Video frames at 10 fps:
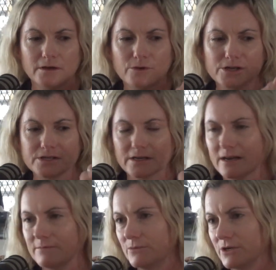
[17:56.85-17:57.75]
a
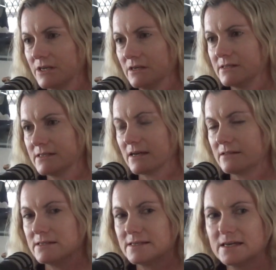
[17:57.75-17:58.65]
company working in
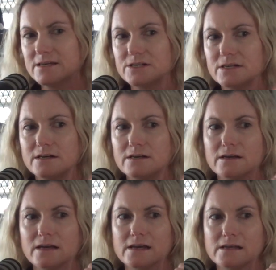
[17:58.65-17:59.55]
Southeast Asia,
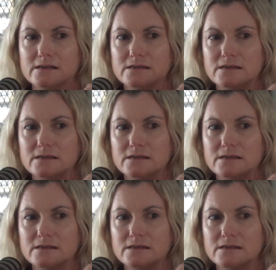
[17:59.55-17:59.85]
and